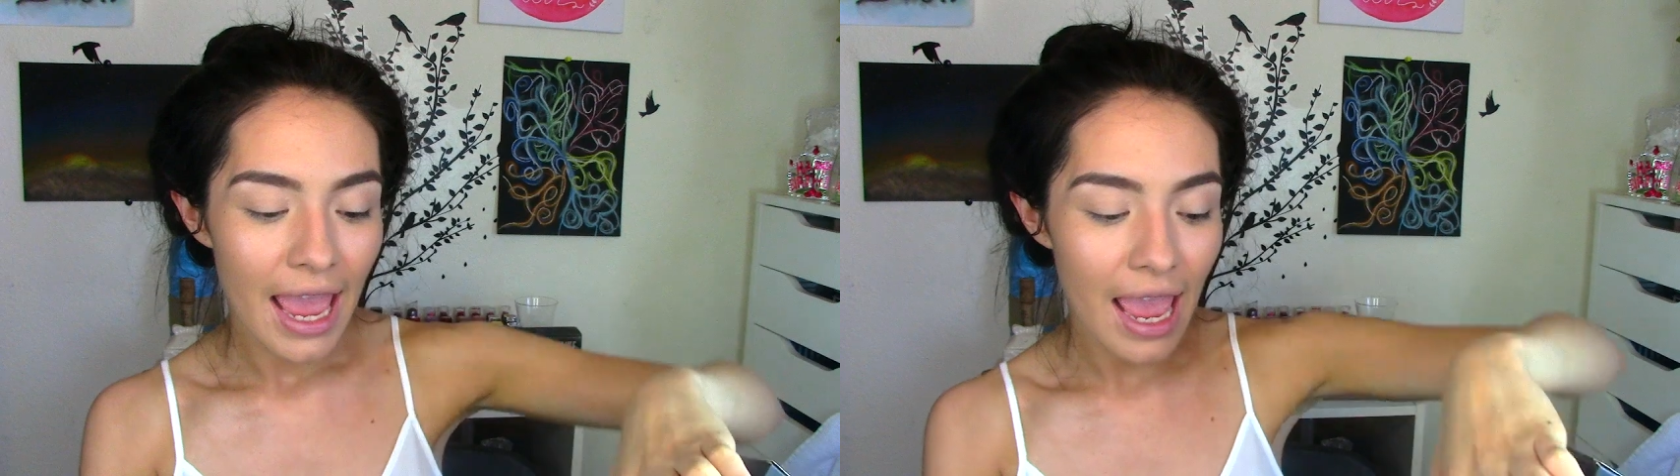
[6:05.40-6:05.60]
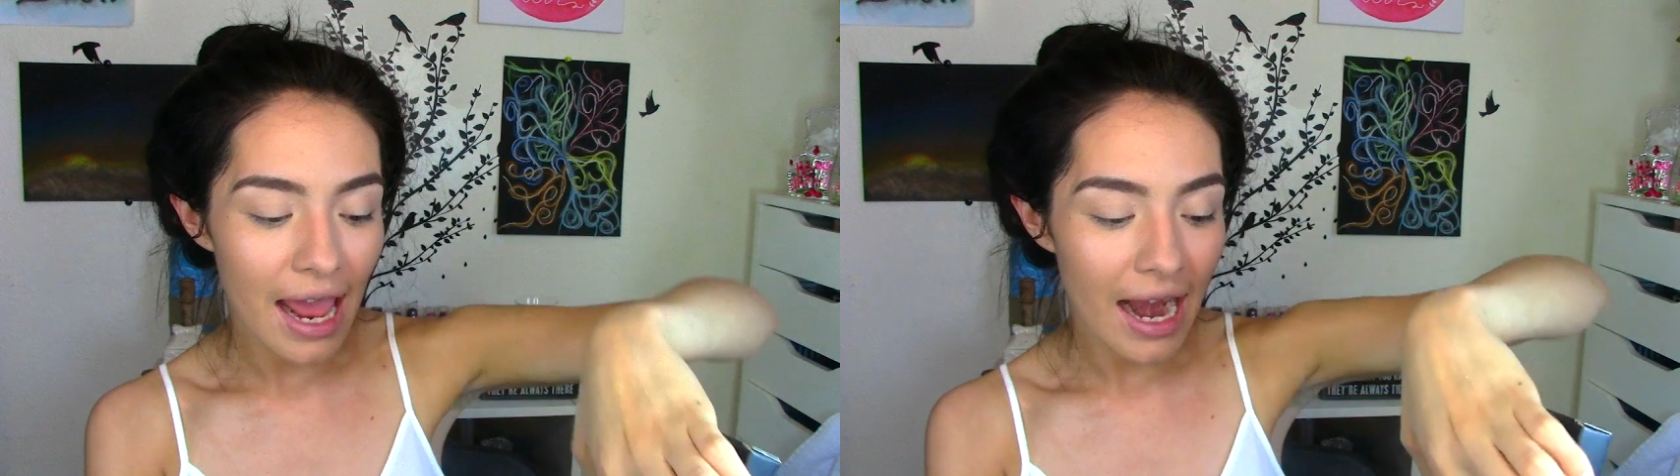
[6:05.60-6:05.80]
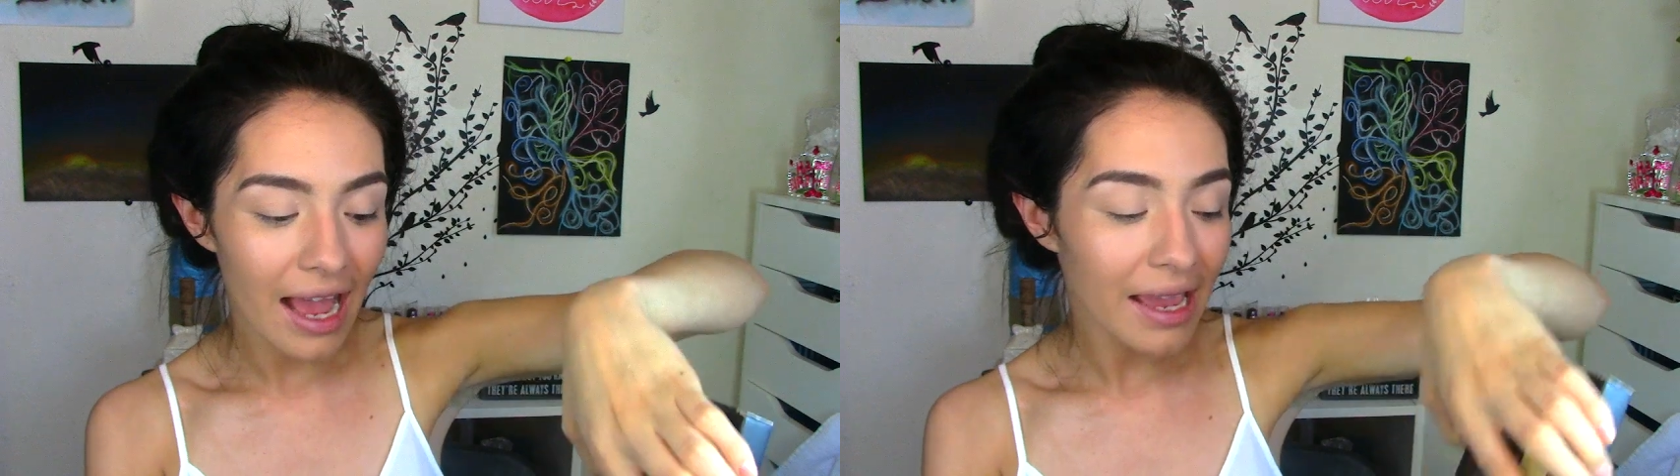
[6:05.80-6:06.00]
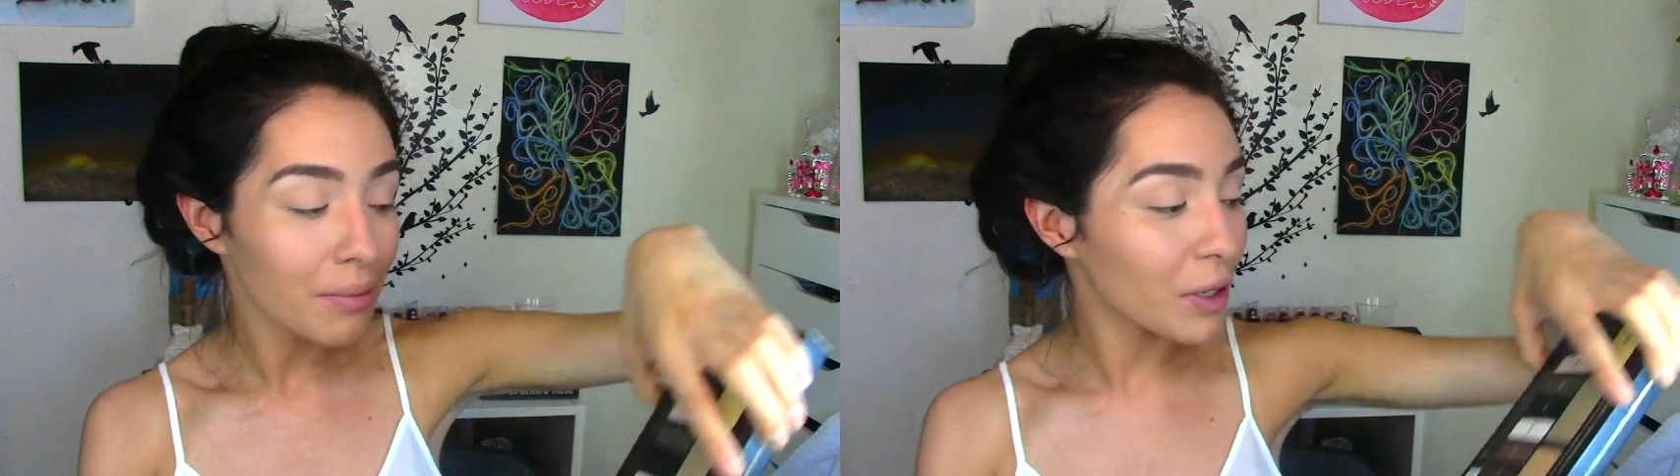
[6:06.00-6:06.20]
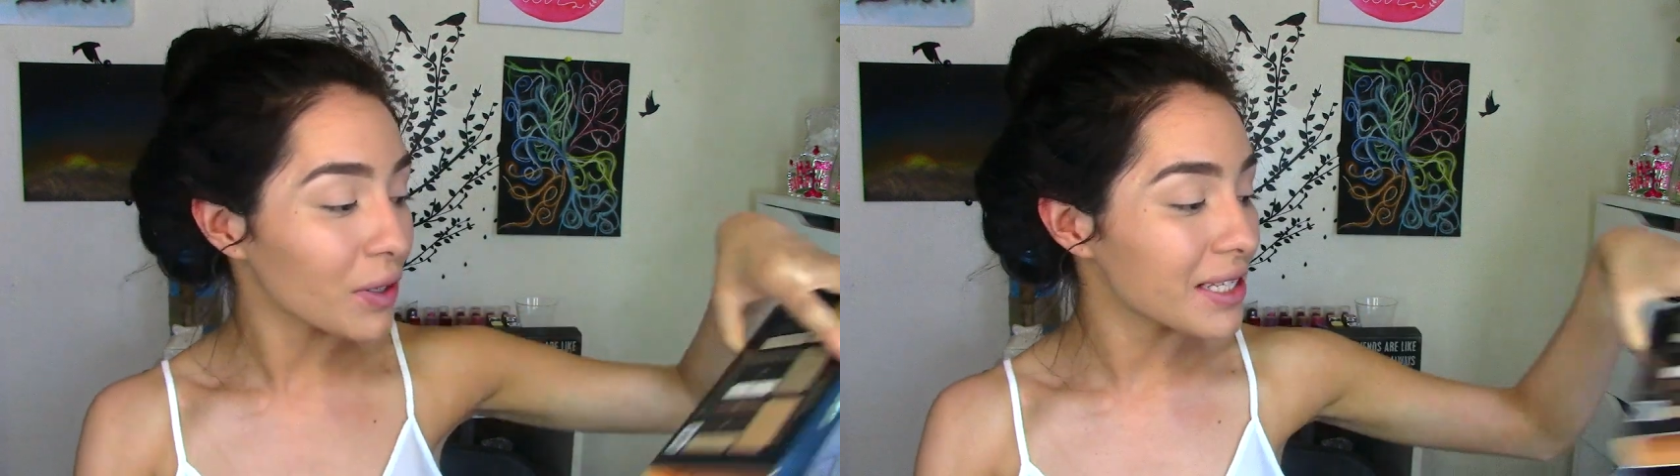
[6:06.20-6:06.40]
and I
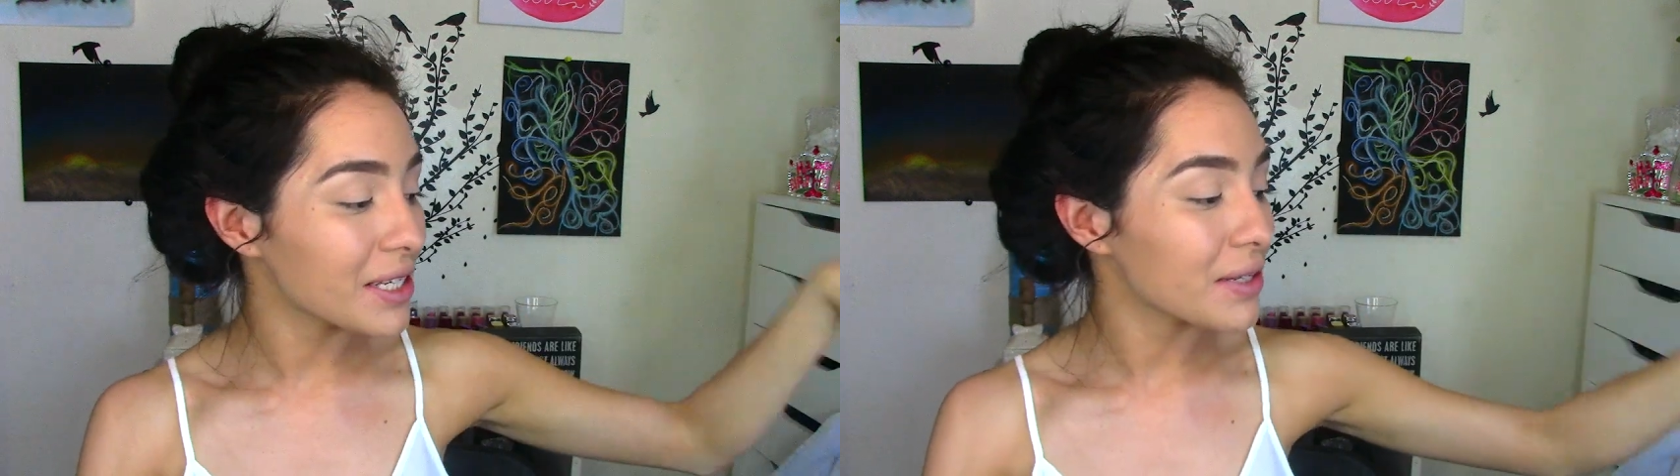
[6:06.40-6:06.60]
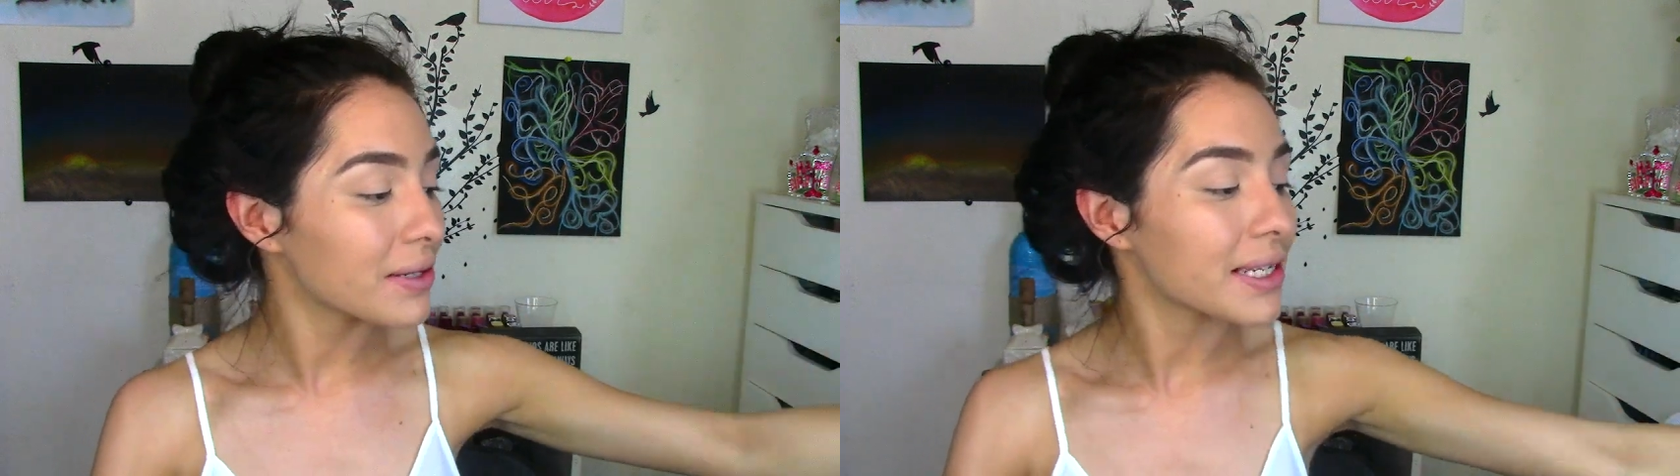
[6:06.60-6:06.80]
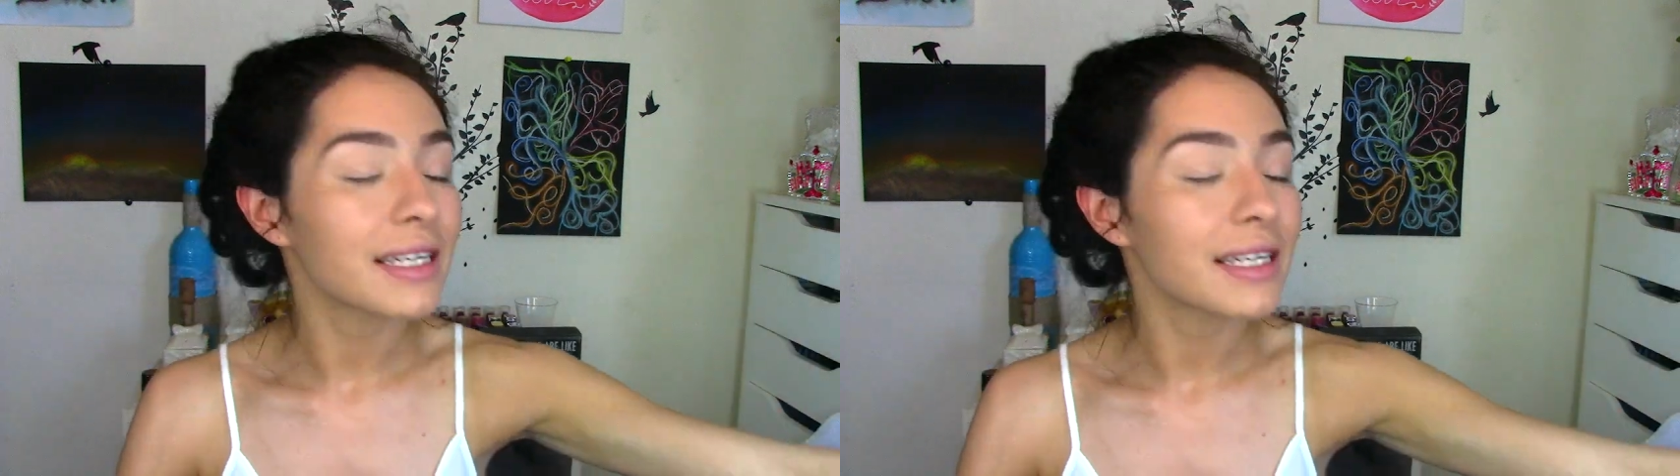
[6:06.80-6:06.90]
am going to use